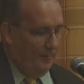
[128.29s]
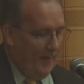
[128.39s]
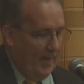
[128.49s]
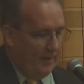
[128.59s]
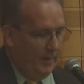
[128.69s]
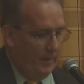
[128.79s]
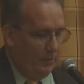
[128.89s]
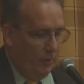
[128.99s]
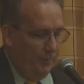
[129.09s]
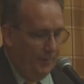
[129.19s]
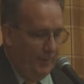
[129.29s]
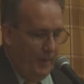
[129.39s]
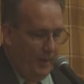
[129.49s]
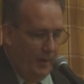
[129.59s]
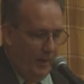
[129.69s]
impact group.
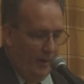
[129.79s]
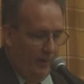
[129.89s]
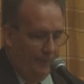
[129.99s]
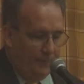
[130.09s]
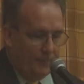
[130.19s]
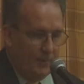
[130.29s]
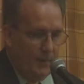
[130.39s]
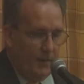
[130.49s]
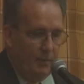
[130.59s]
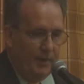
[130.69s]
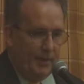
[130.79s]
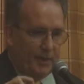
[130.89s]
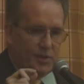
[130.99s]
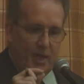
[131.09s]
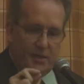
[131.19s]
We
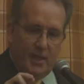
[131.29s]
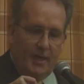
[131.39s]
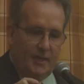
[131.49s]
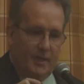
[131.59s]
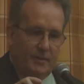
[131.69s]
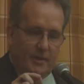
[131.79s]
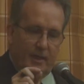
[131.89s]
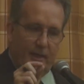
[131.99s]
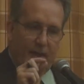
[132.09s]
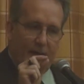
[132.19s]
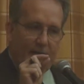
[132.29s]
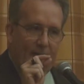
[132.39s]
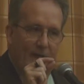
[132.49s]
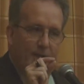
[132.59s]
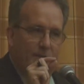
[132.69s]
exchanged ideas. I
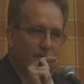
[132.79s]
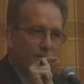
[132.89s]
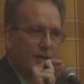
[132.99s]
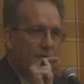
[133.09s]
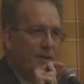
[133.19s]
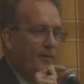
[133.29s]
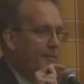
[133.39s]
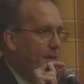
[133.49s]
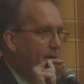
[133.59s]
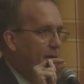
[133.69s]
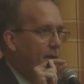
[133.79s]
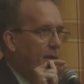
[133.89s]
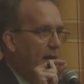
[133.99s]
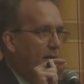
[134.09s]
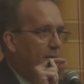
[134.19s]
can't stress enough
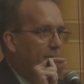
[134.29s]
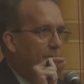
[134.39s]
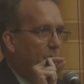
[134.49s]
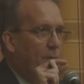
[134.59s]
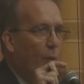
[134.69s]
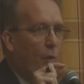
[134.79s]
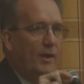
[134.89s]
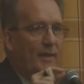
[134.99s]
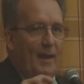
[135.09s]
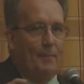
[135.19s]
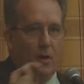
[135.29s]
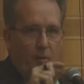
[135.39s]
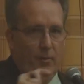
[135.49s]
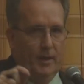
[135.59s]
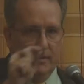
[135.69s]
how rewarding that
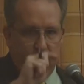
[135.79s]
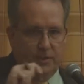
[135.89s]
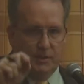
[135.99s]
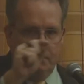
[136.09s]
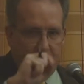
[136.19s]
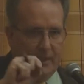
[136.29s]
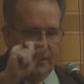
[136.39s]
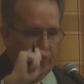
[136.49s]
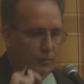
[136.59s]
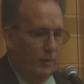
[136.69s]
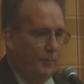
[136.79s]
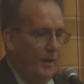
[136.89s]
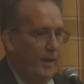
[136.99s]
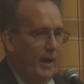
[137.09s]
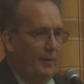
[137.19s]
part was, just being in the group.
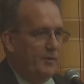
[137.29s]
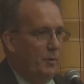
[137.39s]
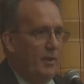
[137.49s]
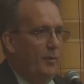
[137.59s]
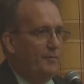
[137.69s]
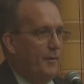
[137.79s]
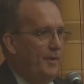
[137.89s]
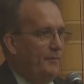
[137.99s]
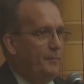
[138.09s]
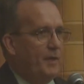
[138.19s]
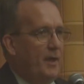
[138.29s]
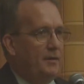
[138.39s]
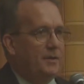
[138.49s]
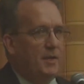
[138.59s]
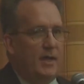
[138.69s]
I was the only one from the
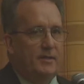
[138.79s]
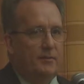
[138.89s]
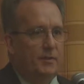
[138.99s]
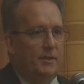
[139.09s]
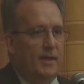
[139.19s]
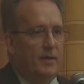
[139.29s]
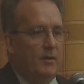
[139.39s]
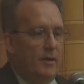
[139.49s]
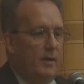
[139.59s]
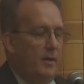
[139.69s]
College of Science that was there.